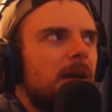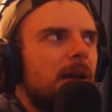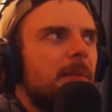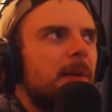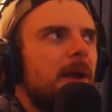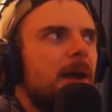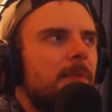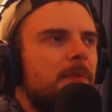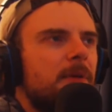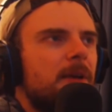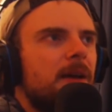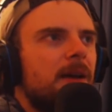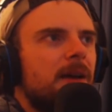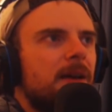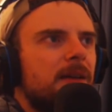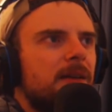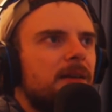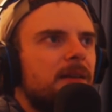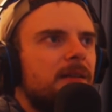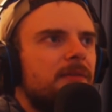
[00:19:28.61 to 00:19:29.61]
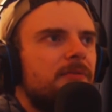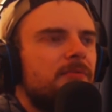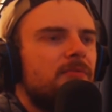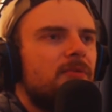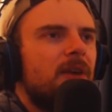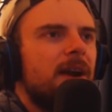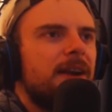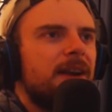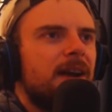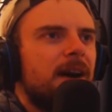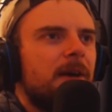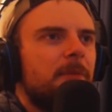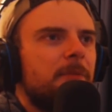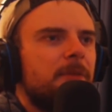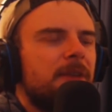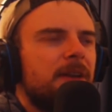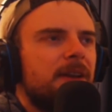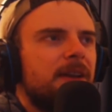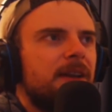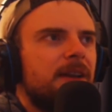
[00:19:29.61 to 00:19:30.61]
I mean, right now I'm
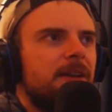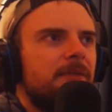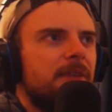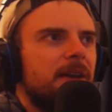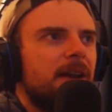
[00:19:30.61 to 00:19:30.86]
thinking of